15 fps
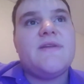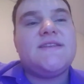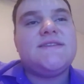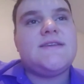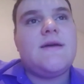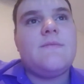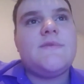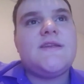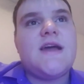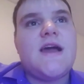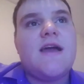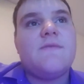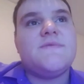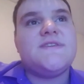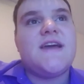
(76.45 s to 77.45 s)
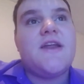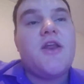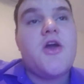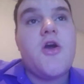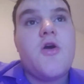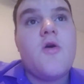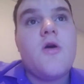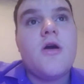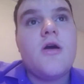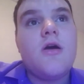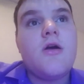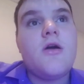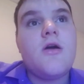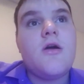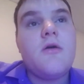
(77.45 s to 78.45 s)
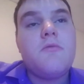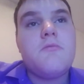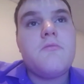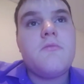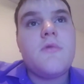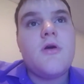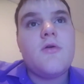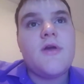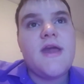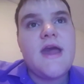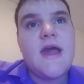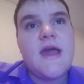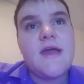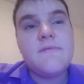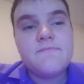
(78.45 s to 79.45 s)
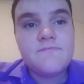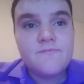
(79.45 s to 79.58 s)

but sometimes I do. Okay?